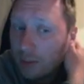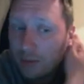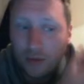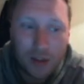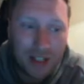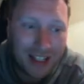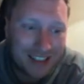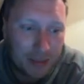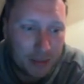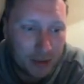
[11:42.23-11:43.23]
up for the
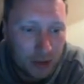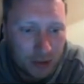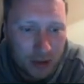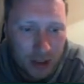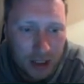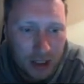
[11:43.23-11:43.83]
last episode,